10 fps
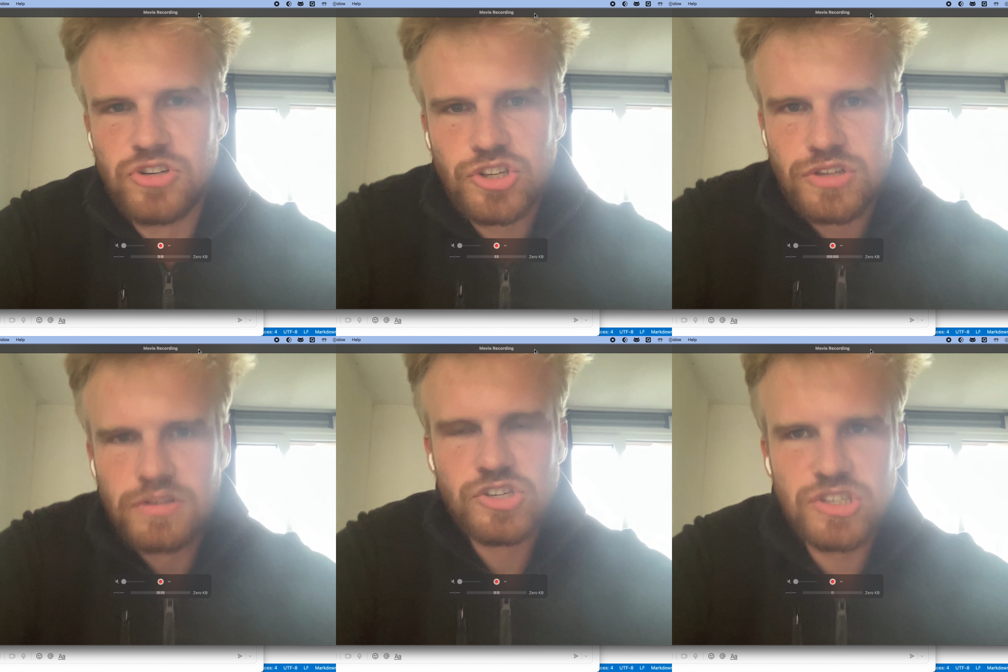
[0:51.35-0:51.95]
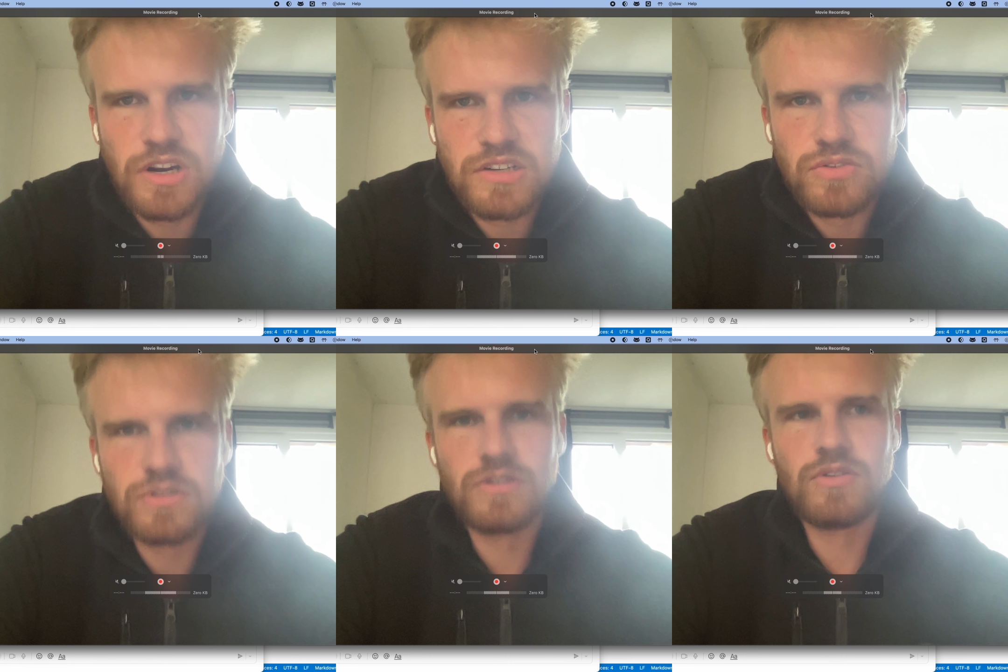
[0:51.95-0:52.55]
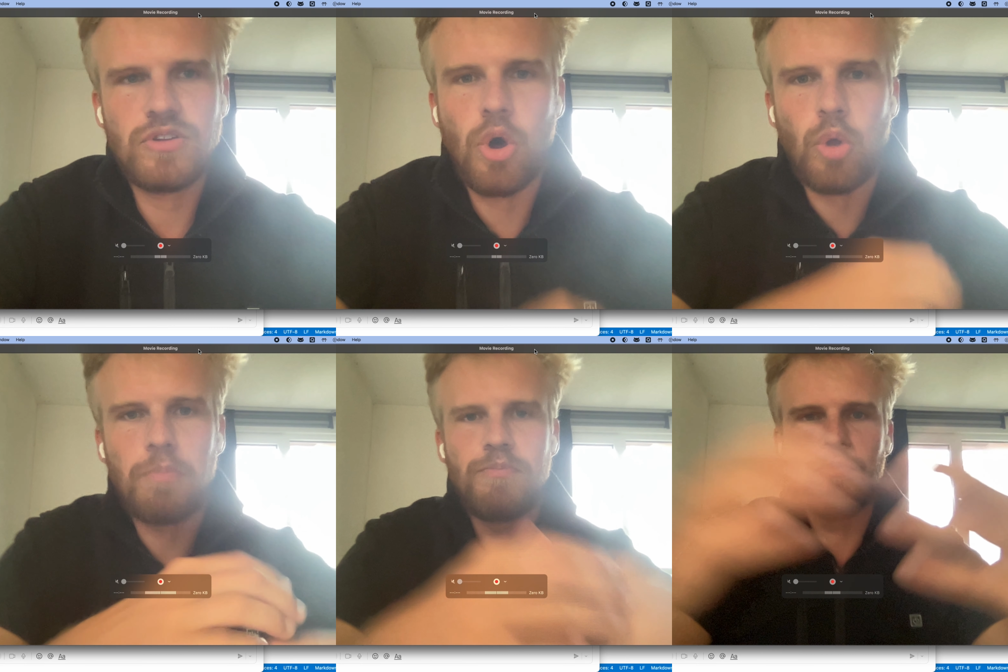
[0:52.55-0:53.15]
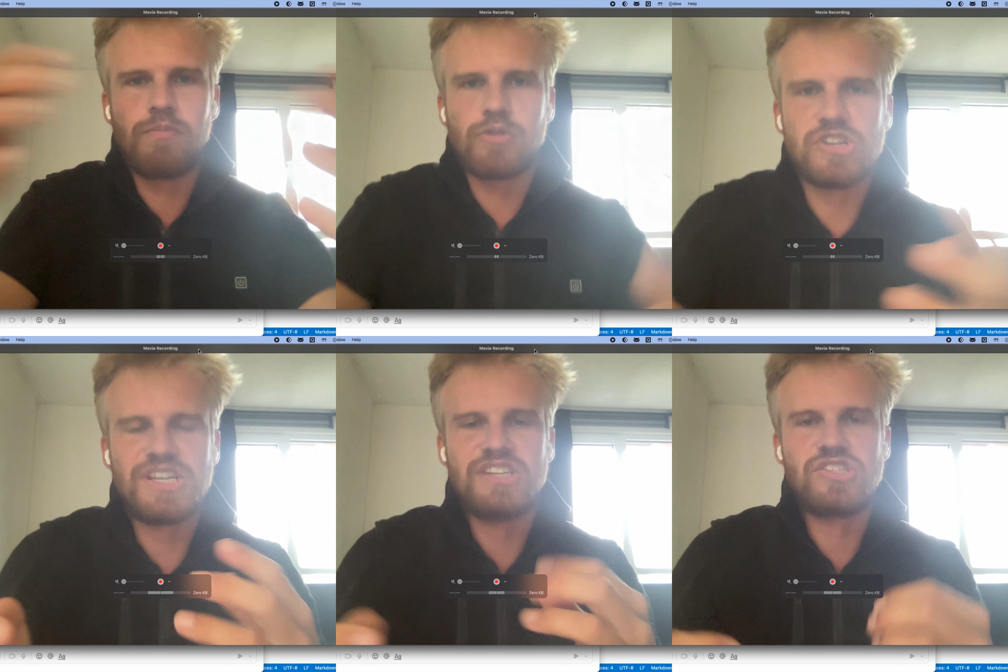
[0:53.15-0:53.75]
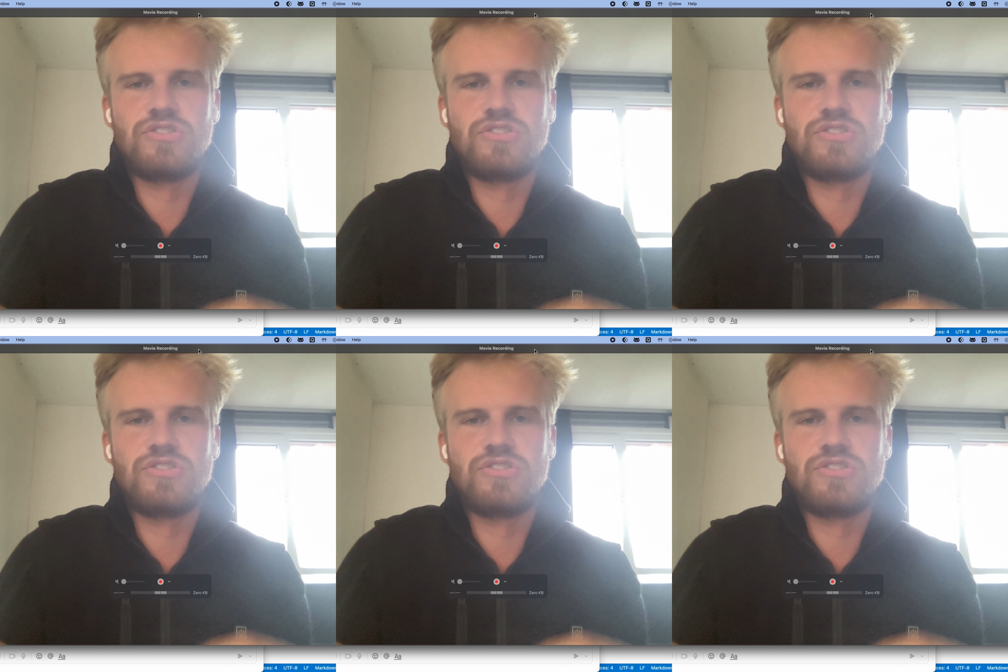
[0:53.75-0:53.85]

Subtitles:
just start on the whole process.